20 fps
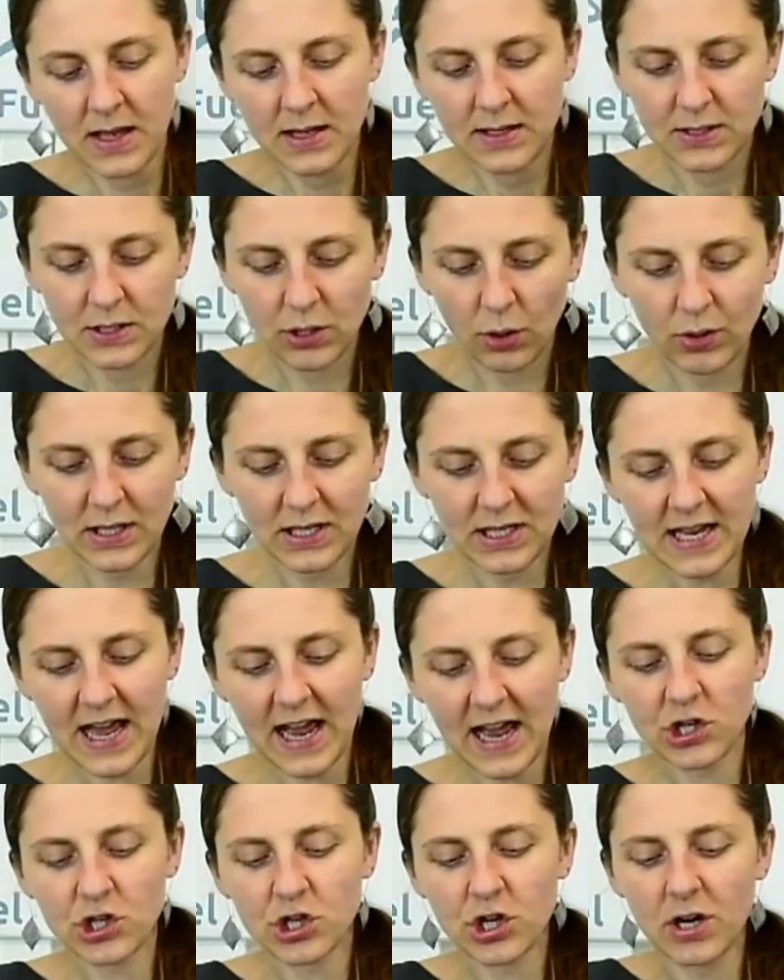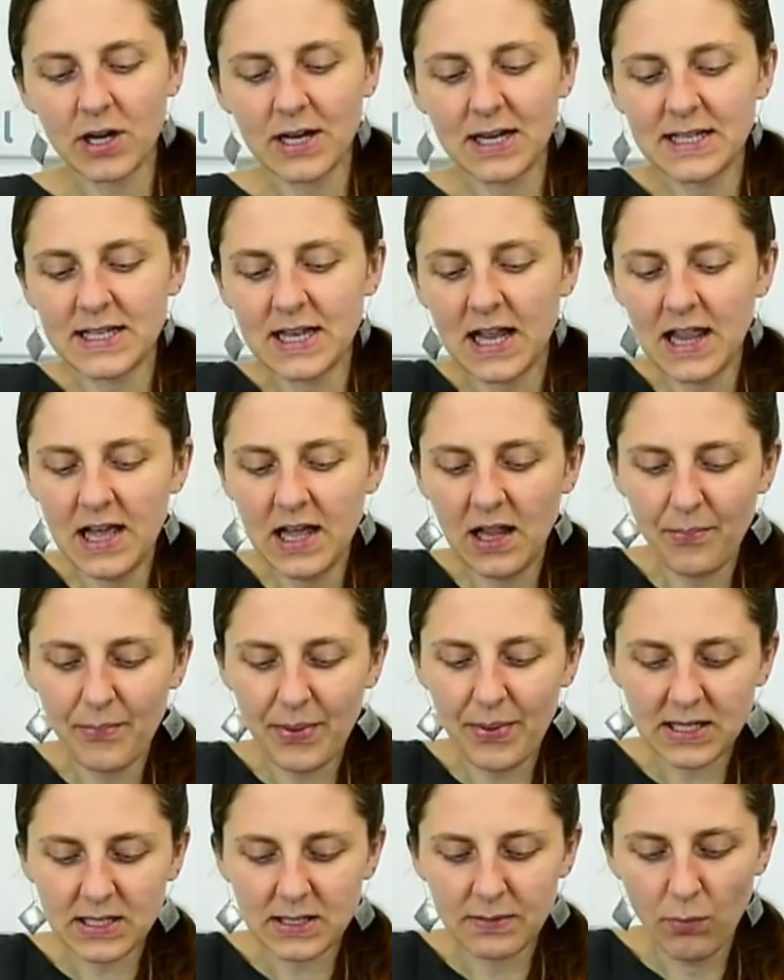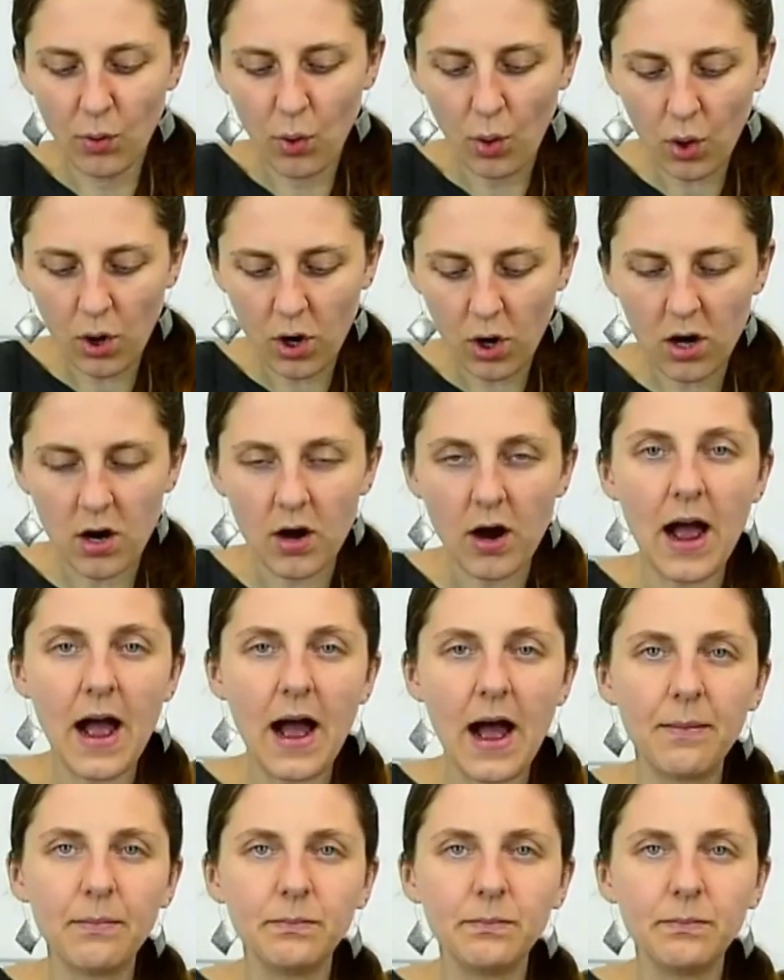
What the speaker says: So the texture is a little bit more